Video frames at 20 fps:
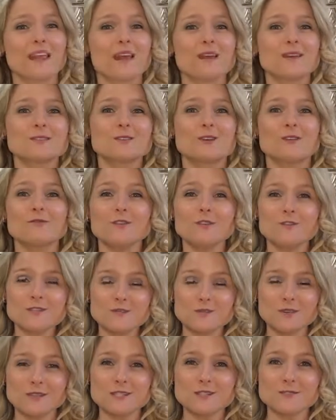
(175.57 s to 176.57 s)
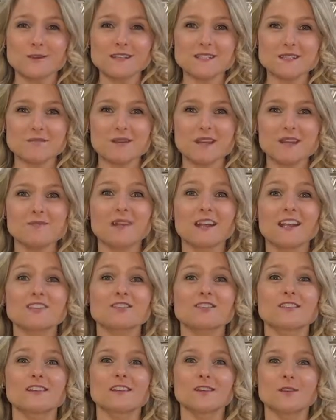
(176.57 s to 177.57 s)
So if you've enjoyed this recipe, make sure
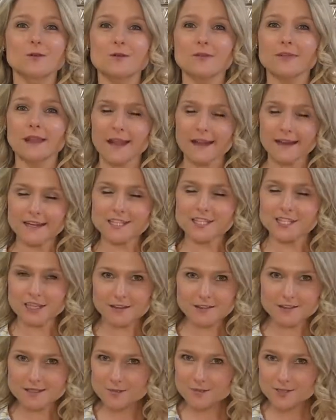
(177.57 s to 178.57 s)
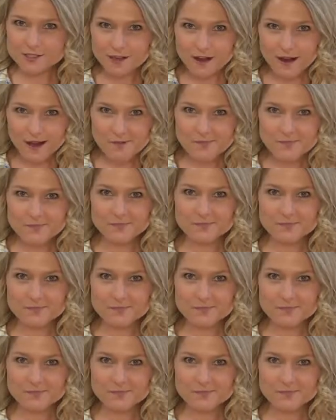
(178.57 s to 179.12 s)
that you like, share, and subscribe.